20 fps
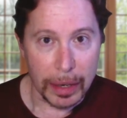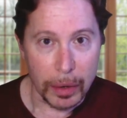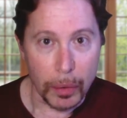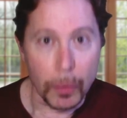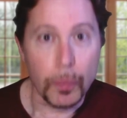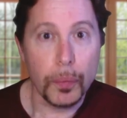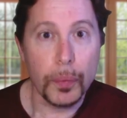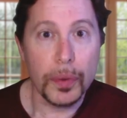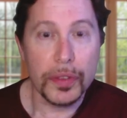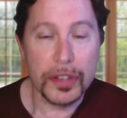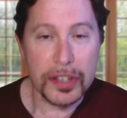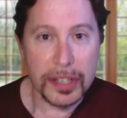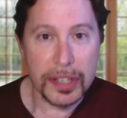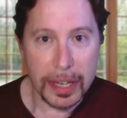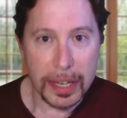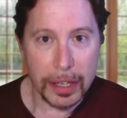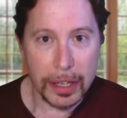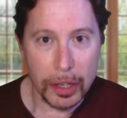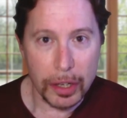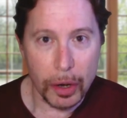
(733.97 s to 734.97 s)
When the
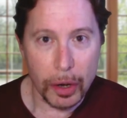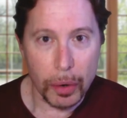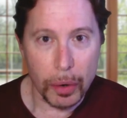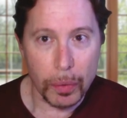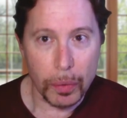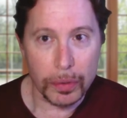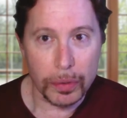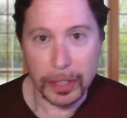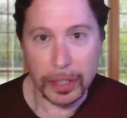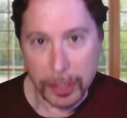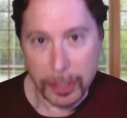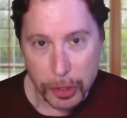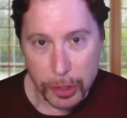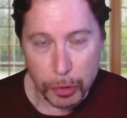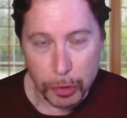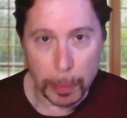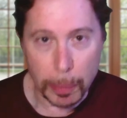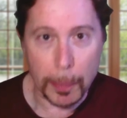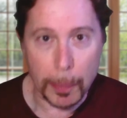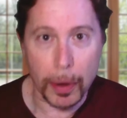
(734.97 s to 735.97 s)
CEO listens to
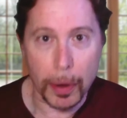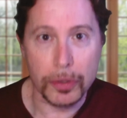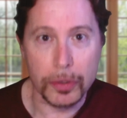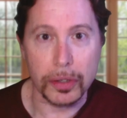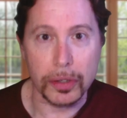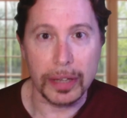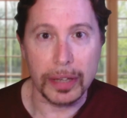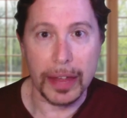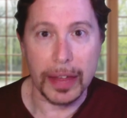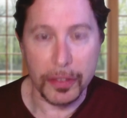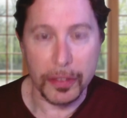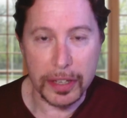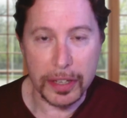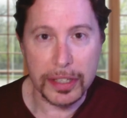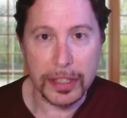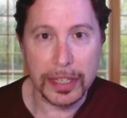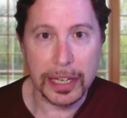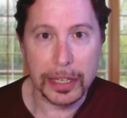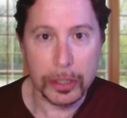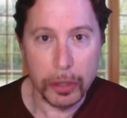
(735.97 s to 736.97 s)
a proposal and then
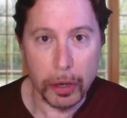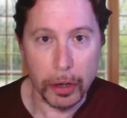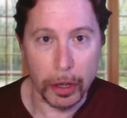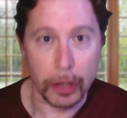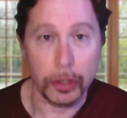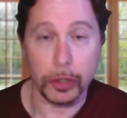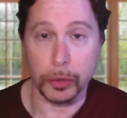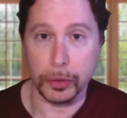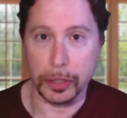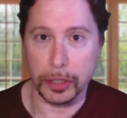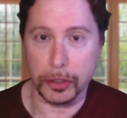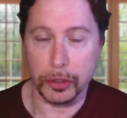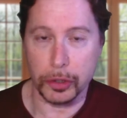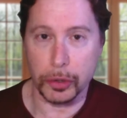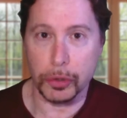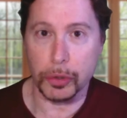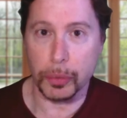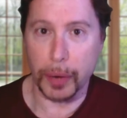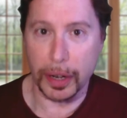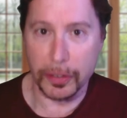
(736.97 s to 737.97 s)
says, "Look, you didn't do
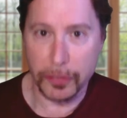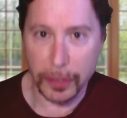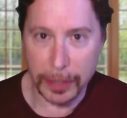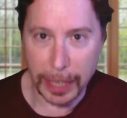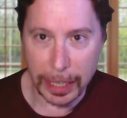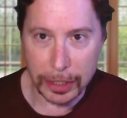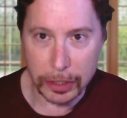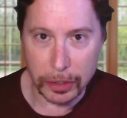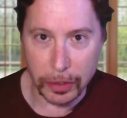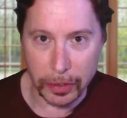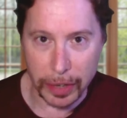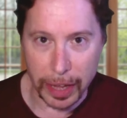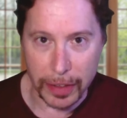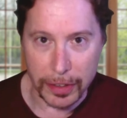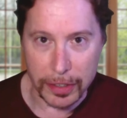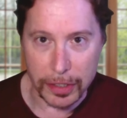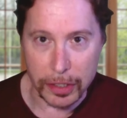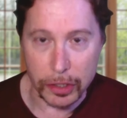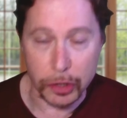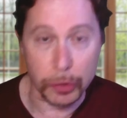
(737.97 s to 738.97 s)
the right financial
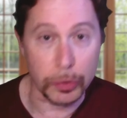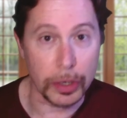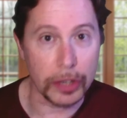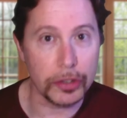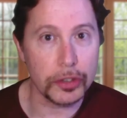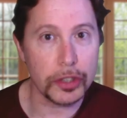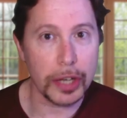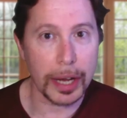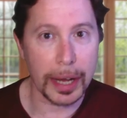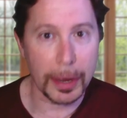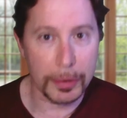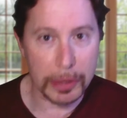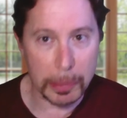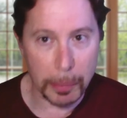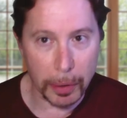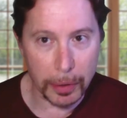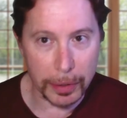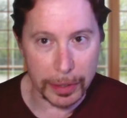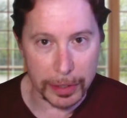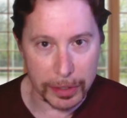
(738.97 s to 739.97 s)
analysis. You didn't check out the
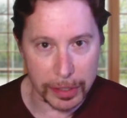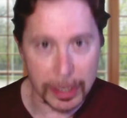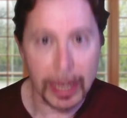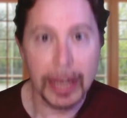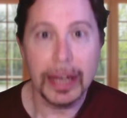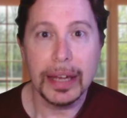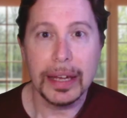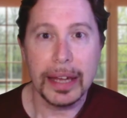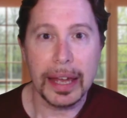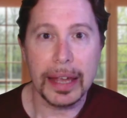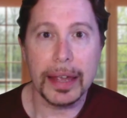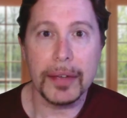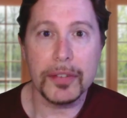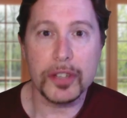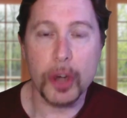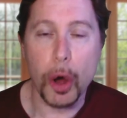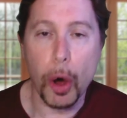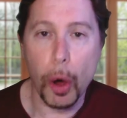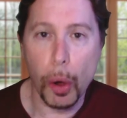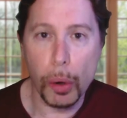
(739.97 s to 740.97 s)
markets," and gives
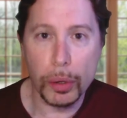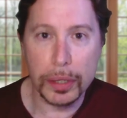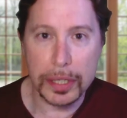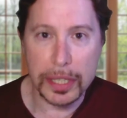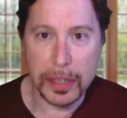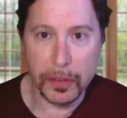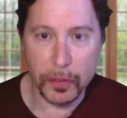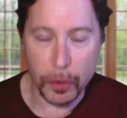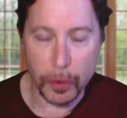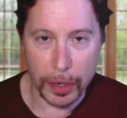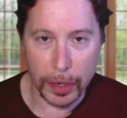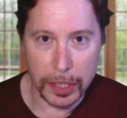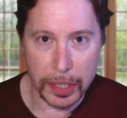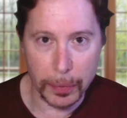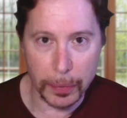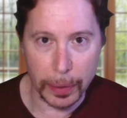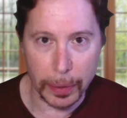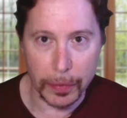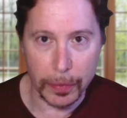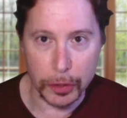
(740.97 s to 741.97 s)
a whole list of
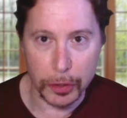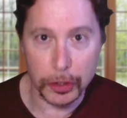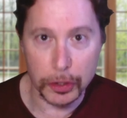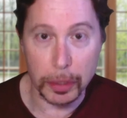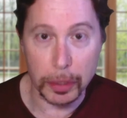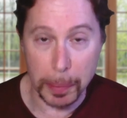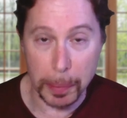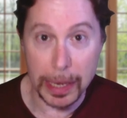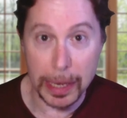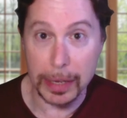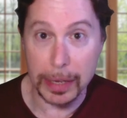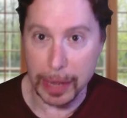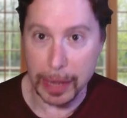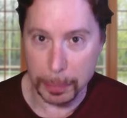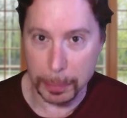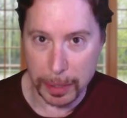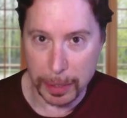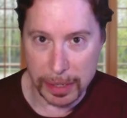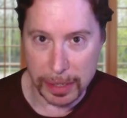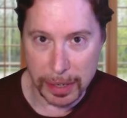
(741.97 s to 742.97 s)
criteria that should be in that
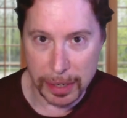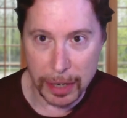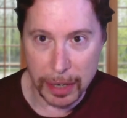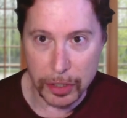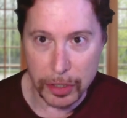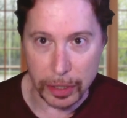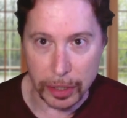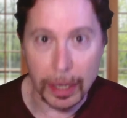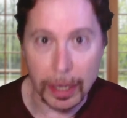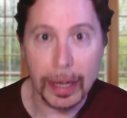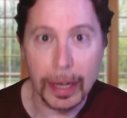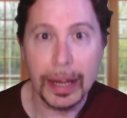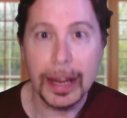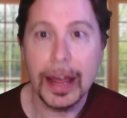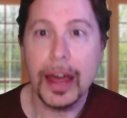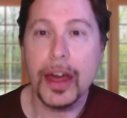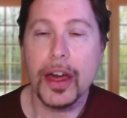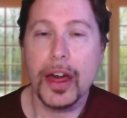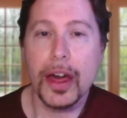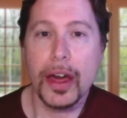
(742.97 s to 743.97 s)
presentation,
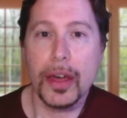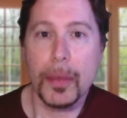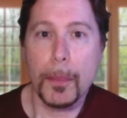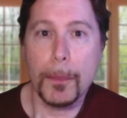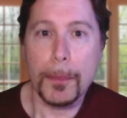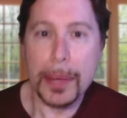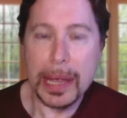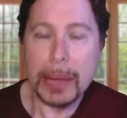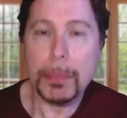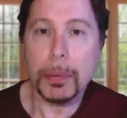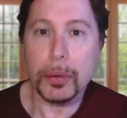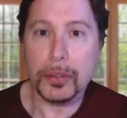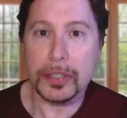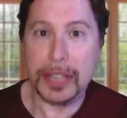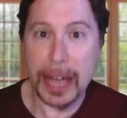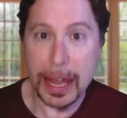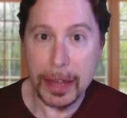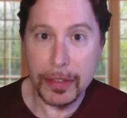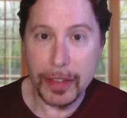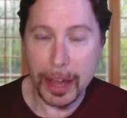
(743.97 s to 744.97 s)
people
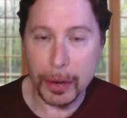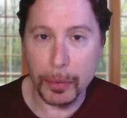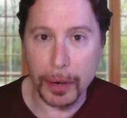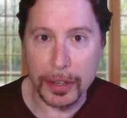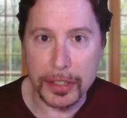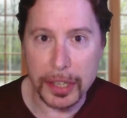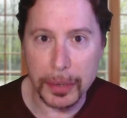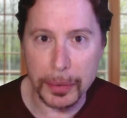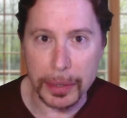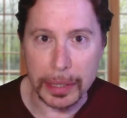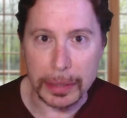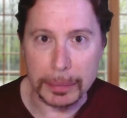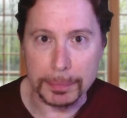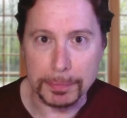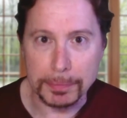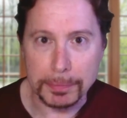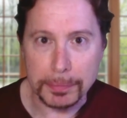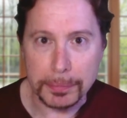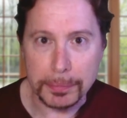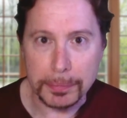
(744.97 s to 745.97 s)
take that criteria
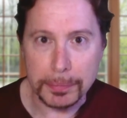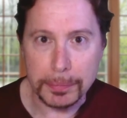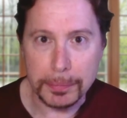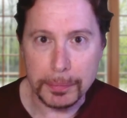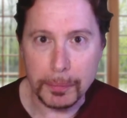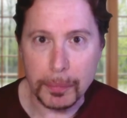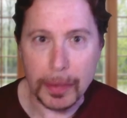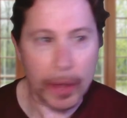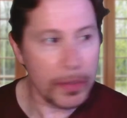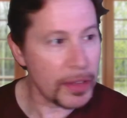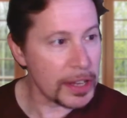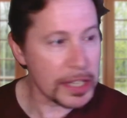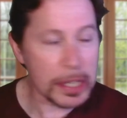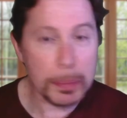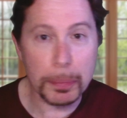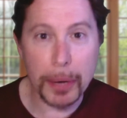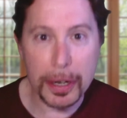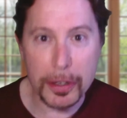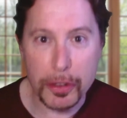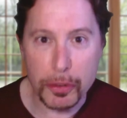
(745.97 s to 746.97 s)
they
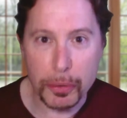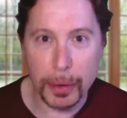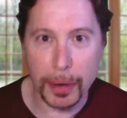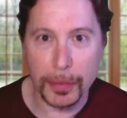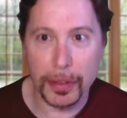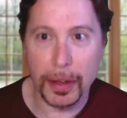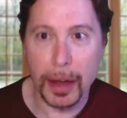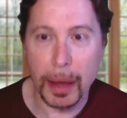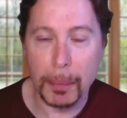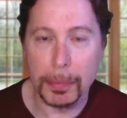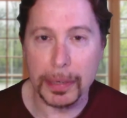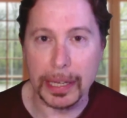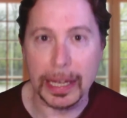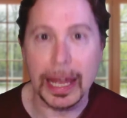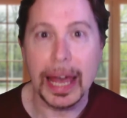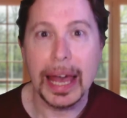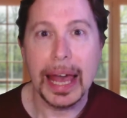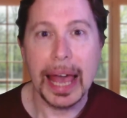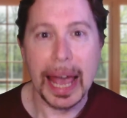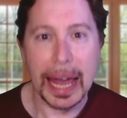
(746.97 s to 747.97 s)
spread it throughout the company
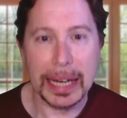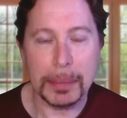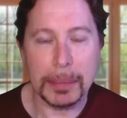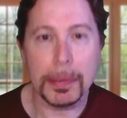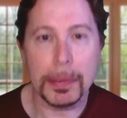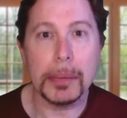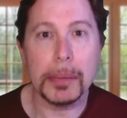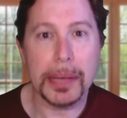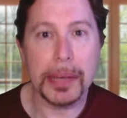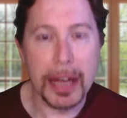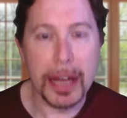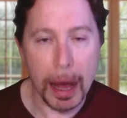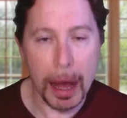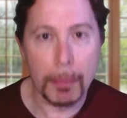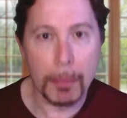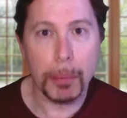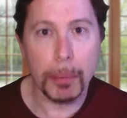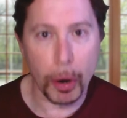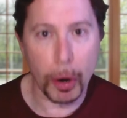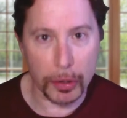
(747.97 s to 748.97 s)
and it can become
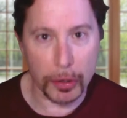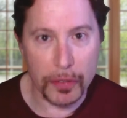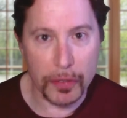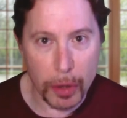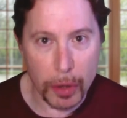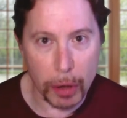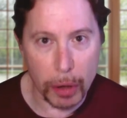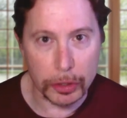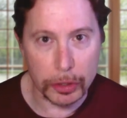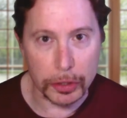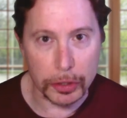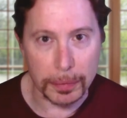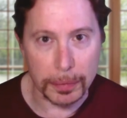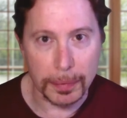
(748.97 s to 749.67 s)
part of the culture.